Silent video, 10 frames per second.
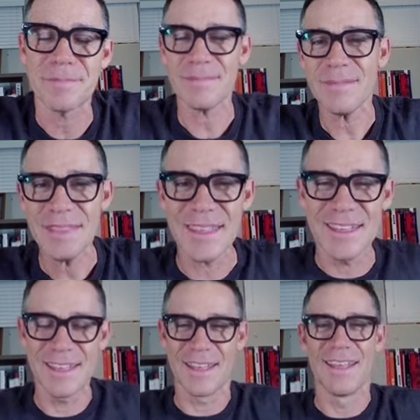
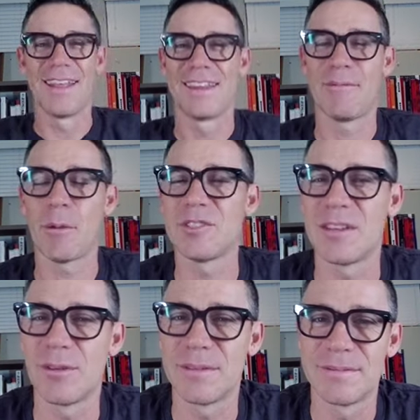You might be
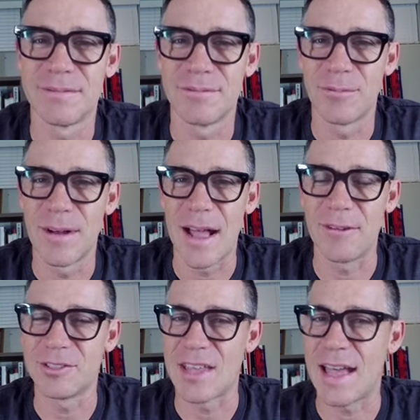saying, well,
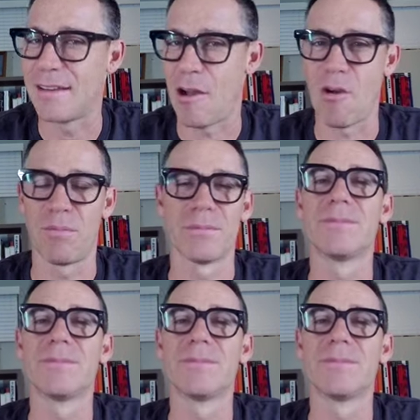how is that hope?